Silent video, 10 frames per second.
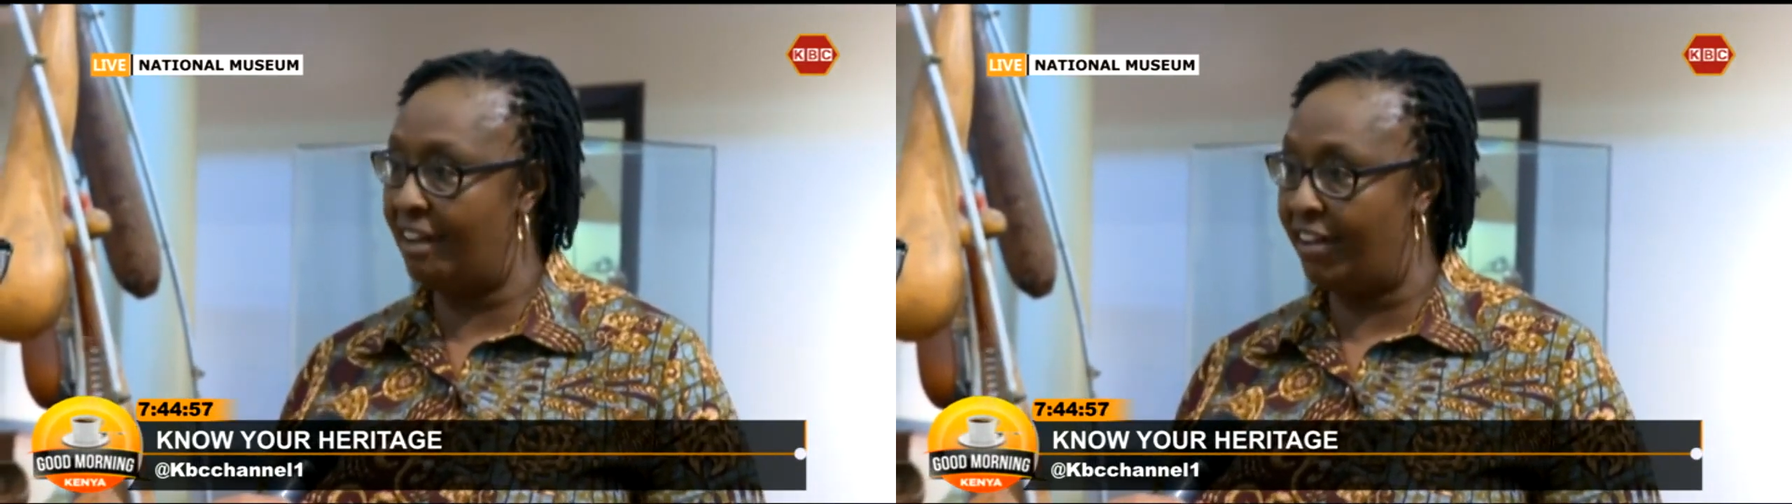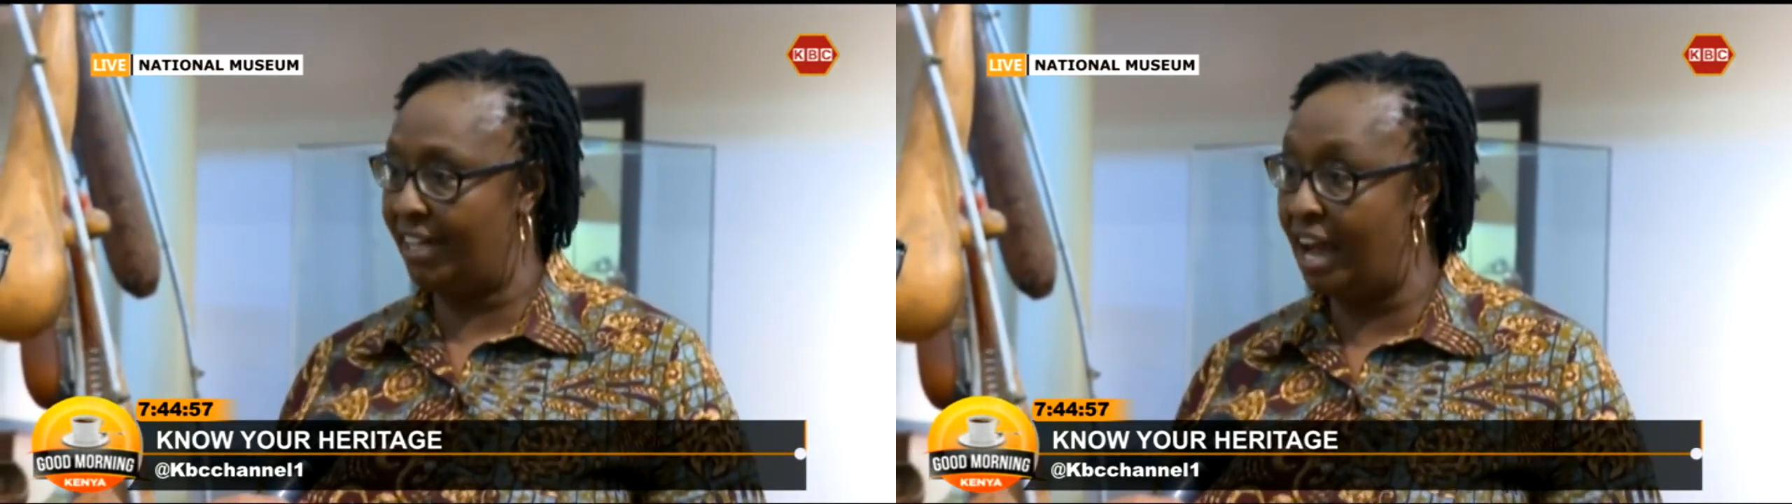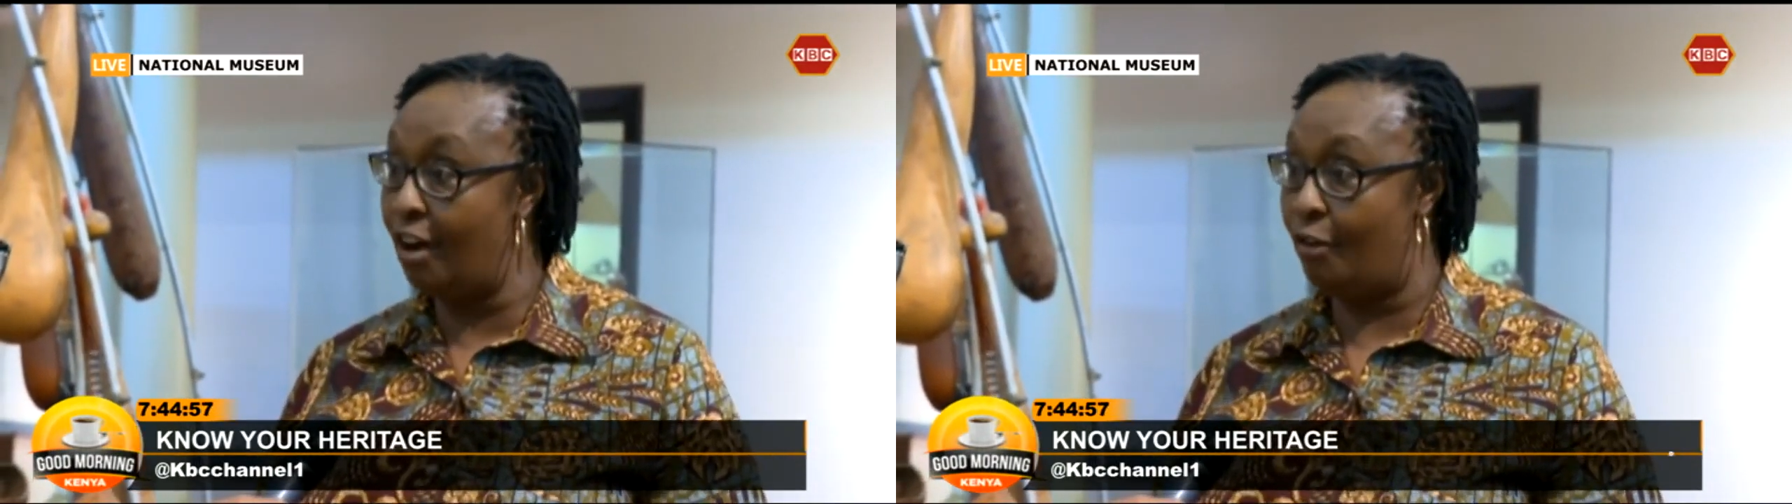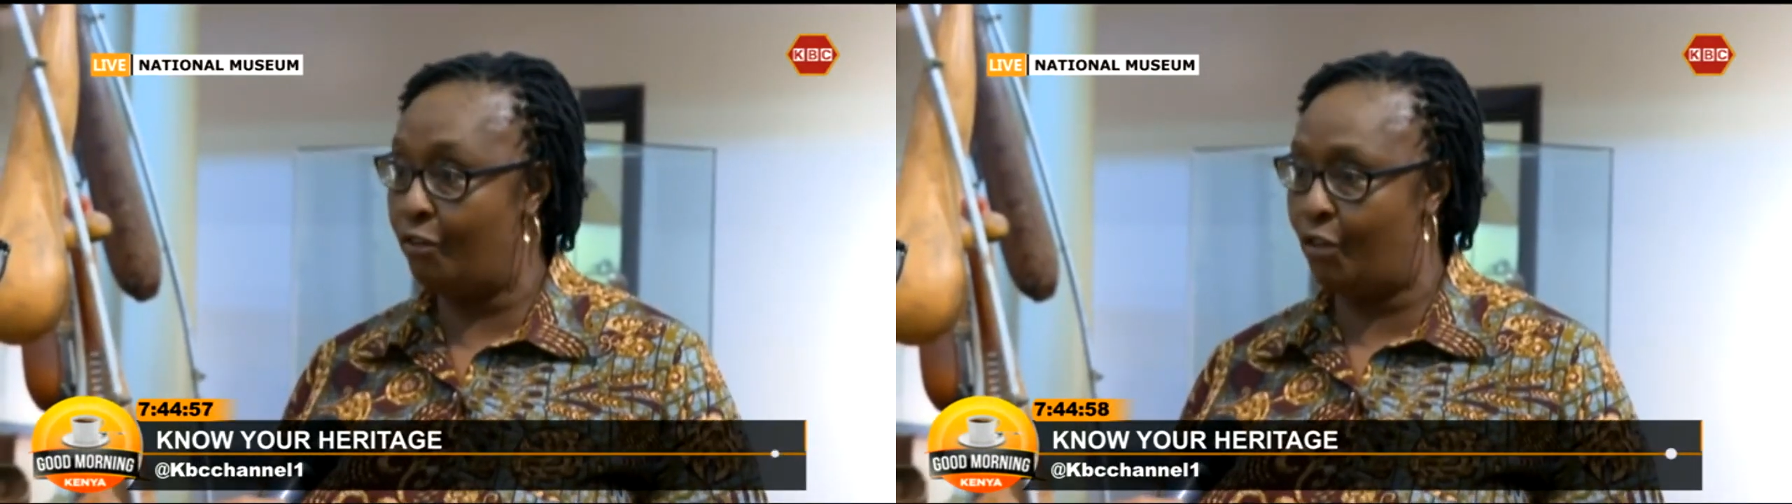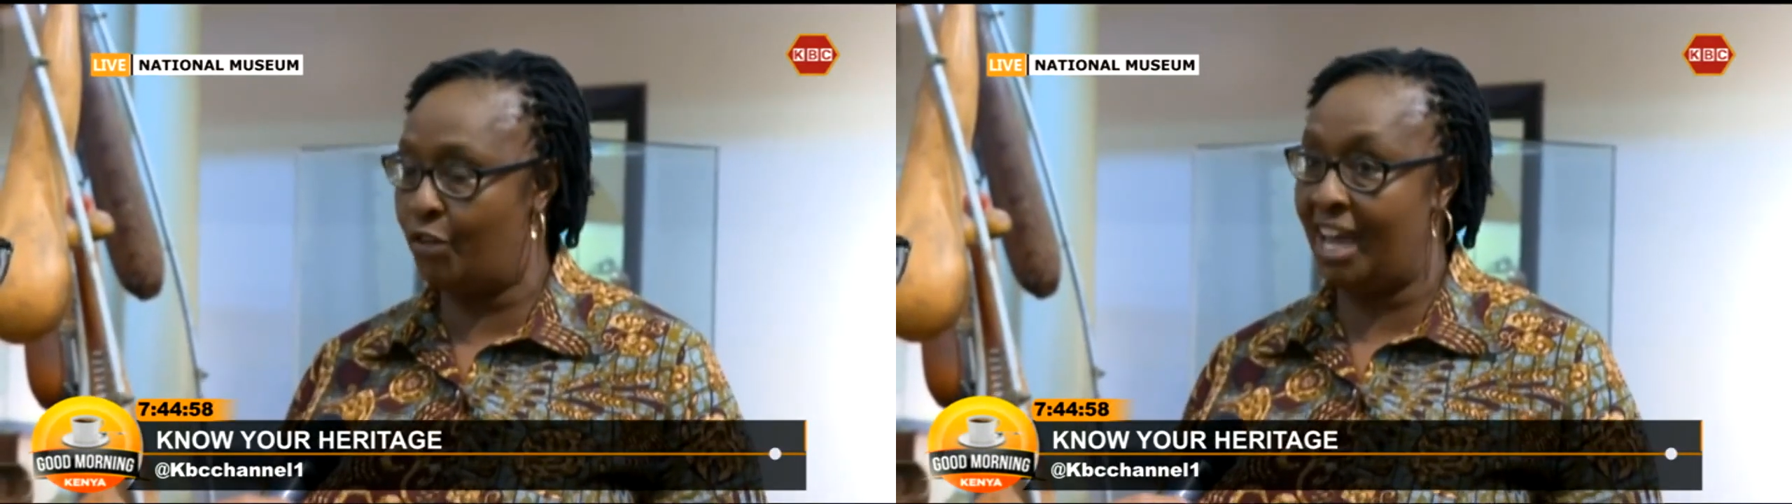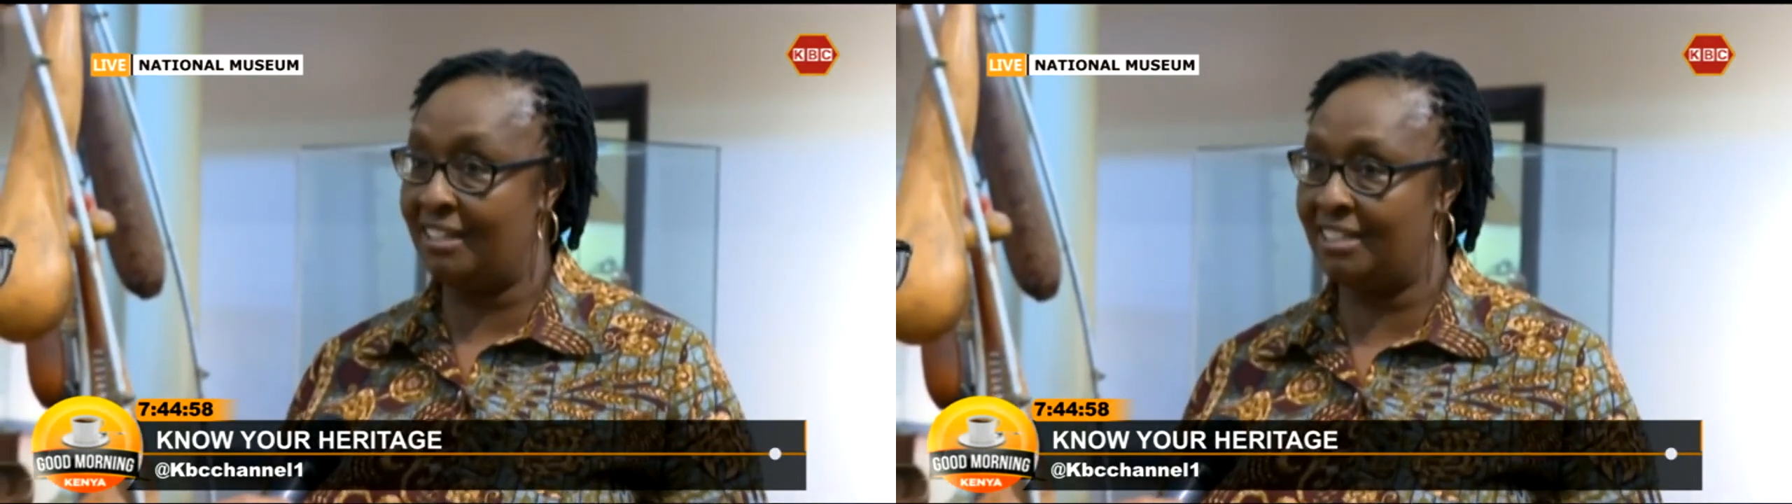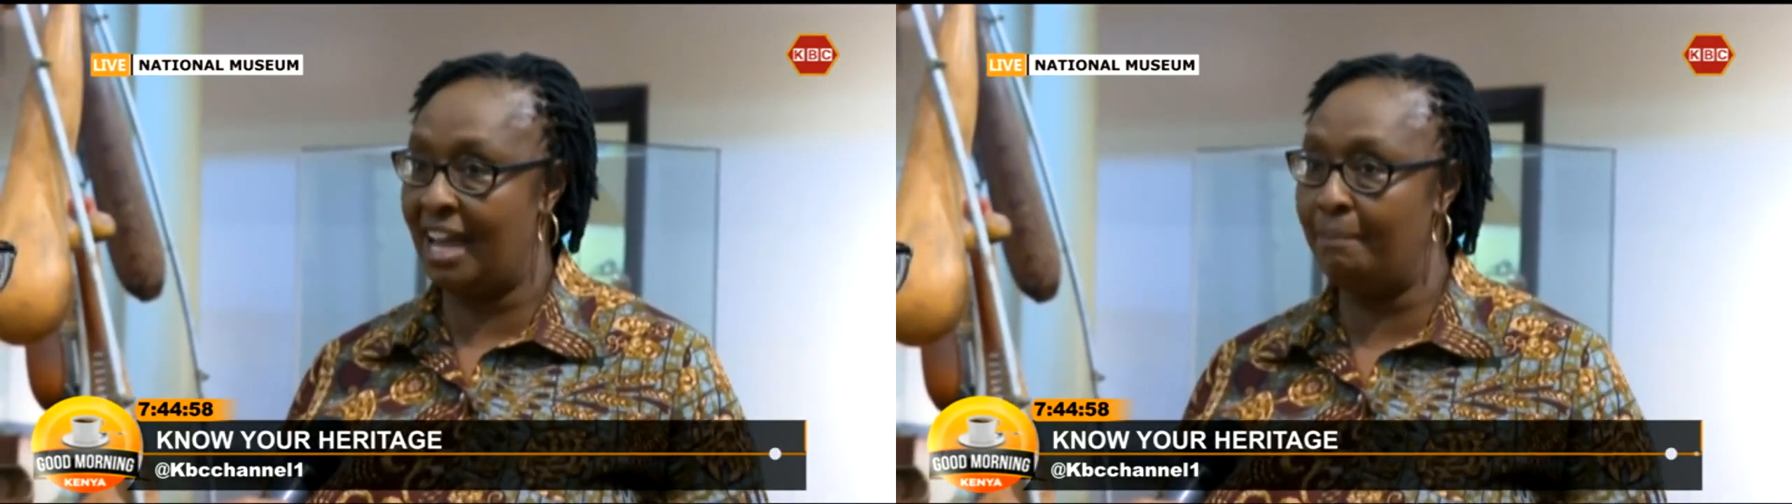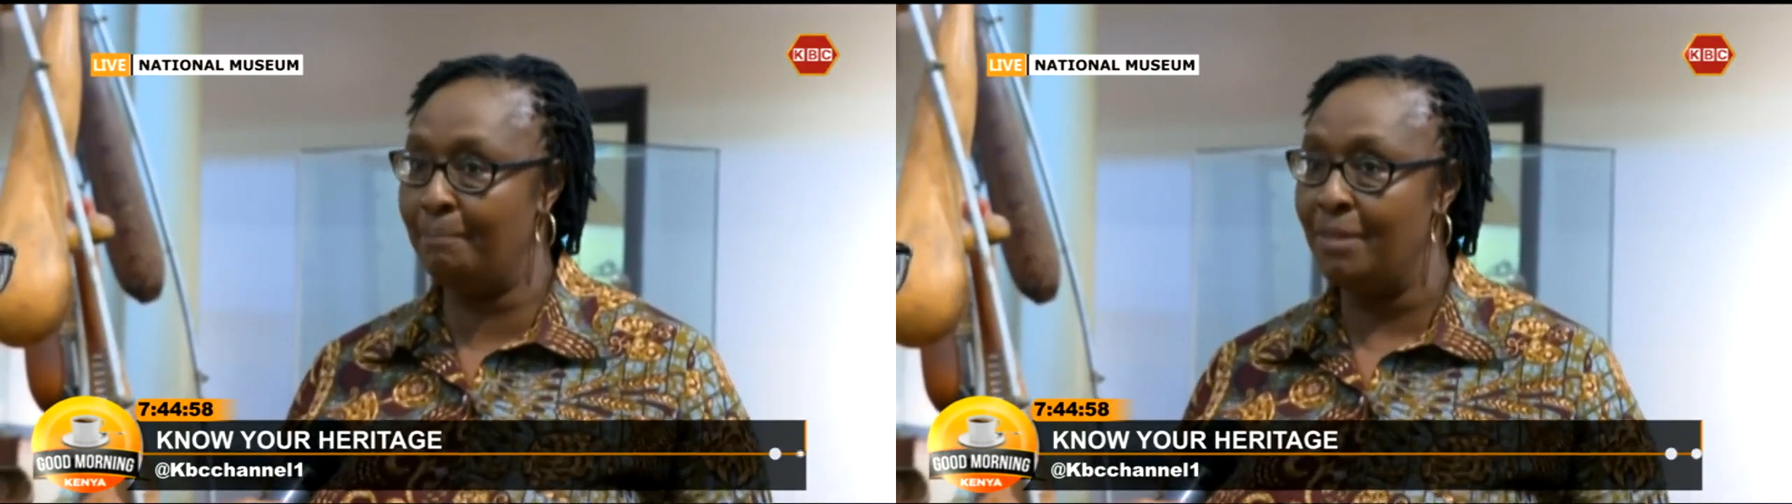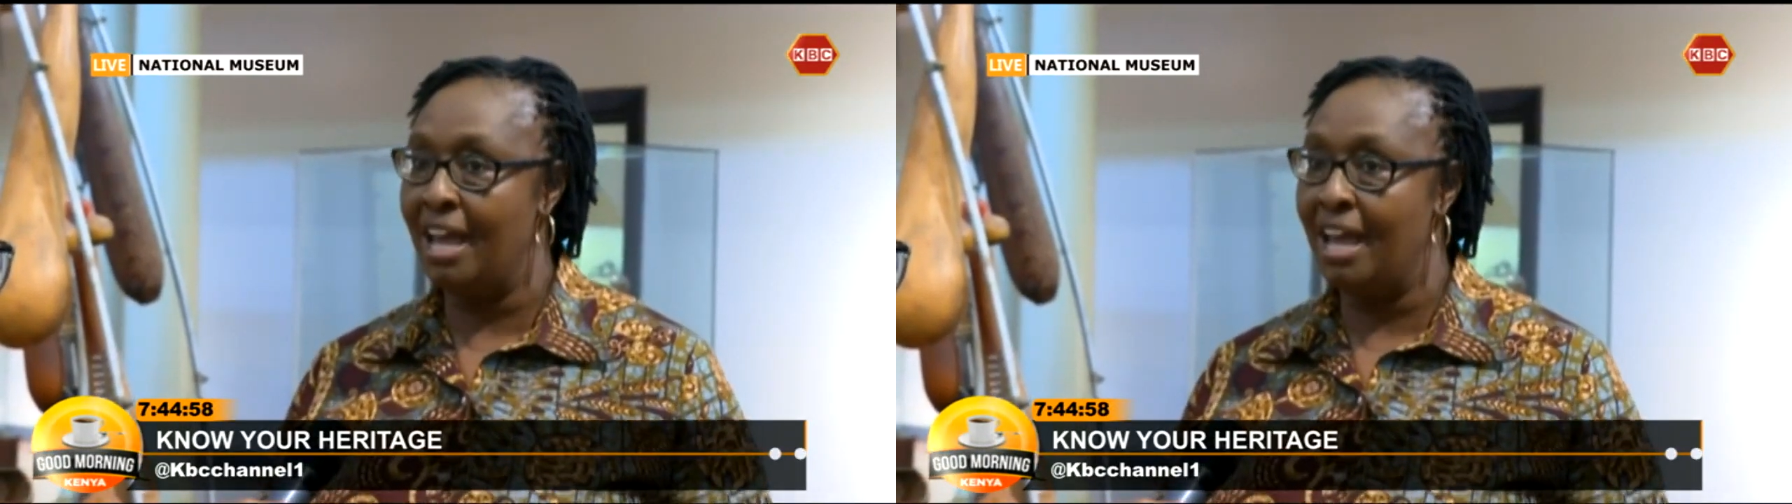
governor for that time,